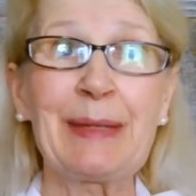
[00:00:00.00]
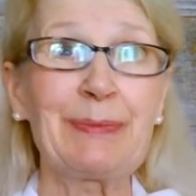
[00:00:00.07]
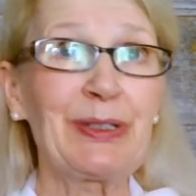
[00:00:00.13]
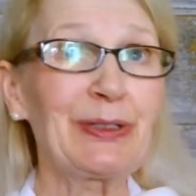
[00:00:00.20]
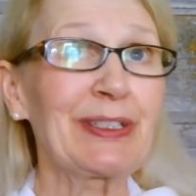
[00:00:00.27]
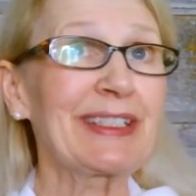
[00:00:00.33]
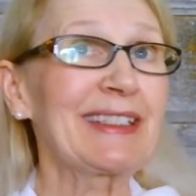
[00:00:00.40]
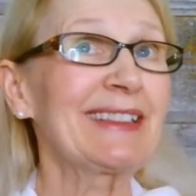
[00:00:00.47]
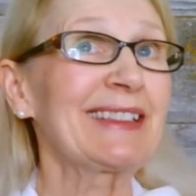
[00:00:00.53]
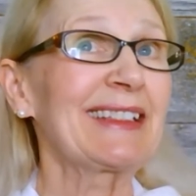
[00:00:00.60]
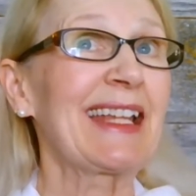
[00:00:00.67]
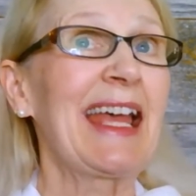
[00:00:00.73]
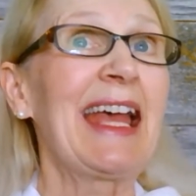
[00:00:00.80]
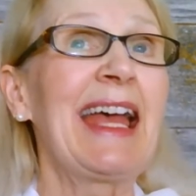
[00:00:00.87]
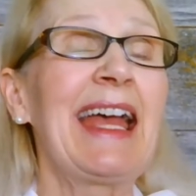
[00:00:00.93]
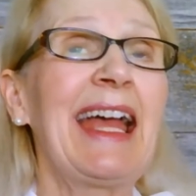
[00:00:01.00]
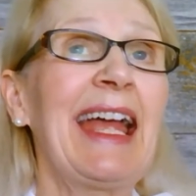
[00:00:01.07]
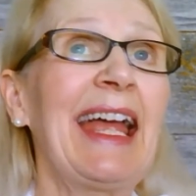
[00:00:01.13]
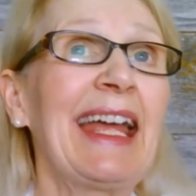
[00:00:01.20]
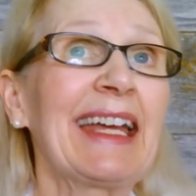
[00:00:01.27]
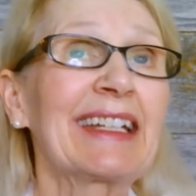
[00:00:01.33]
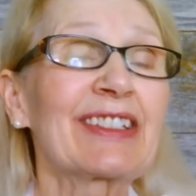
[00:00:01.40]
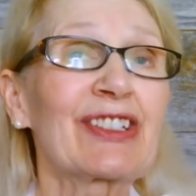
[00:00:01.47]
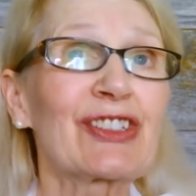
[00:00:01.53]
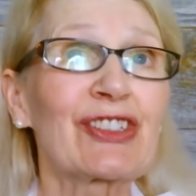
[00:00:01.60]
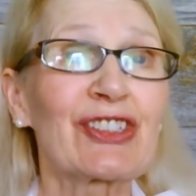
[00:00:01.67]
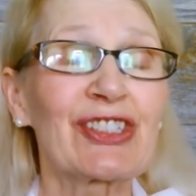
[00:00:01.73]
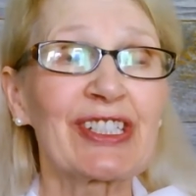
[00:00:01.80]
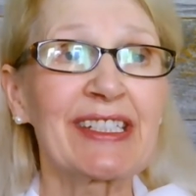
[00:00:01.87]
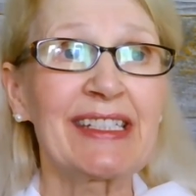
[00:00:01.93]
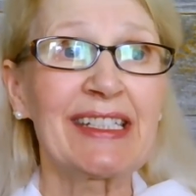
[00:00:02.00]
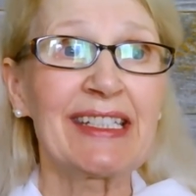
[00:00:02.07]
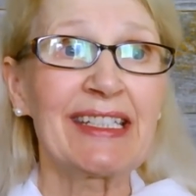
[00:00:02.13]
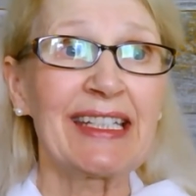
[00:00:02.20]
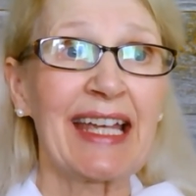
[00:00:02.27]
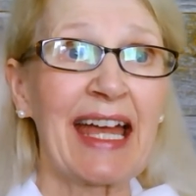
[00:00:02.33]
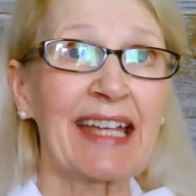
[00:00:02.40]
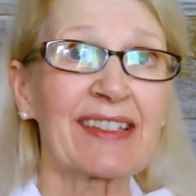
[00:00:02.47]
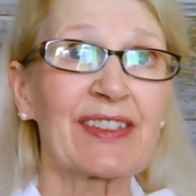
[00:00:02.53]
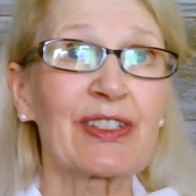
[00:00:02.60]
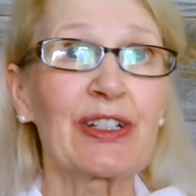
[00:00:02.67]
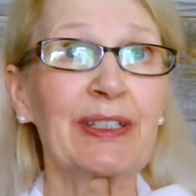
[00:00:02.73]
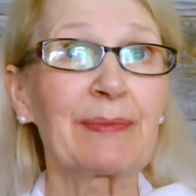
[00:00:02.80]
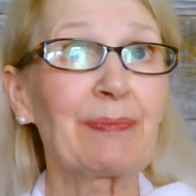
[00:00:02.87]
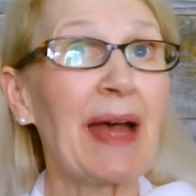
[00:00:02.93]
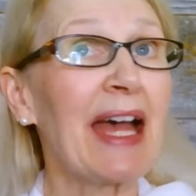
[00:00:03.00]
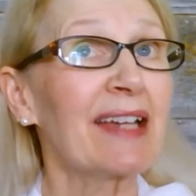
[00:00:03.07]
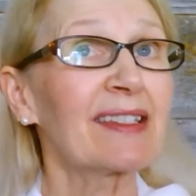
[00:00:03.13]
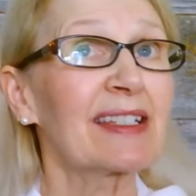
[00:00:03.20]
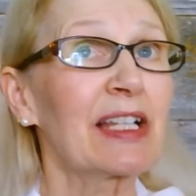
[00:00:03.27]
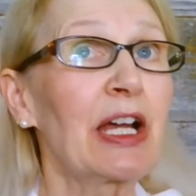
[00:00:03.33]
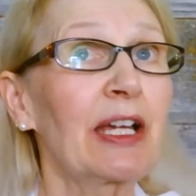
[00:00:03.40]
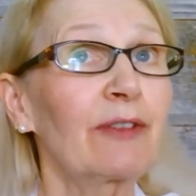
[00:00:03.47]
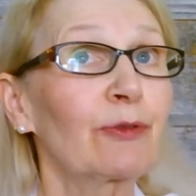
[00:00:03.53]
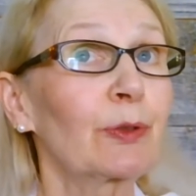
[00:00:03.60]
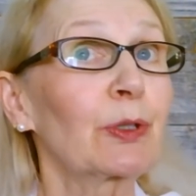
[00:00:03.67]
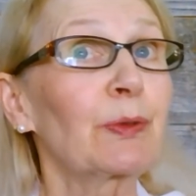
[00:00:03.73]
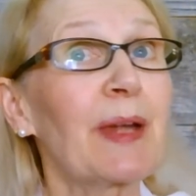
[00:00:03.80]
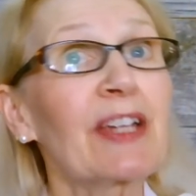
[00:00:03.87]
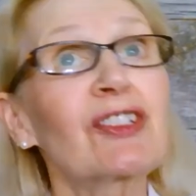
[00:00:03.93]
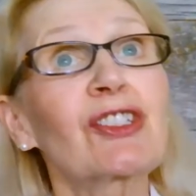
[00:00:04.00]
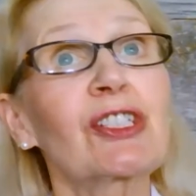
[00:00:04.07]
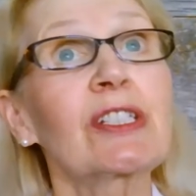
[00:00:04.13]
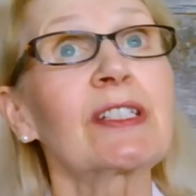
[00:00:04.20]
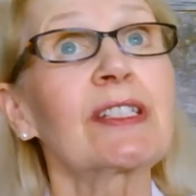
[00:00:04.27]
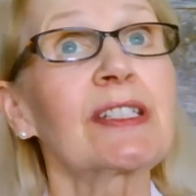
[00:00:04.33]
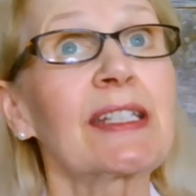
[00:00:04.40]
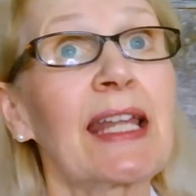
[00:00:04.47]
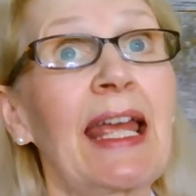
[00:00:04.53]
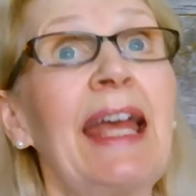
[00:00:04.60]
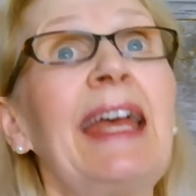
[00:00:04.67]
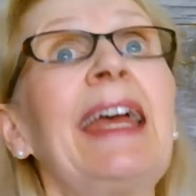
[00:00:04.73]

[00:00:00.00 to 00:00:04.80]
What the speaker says: American, and she has done past life regression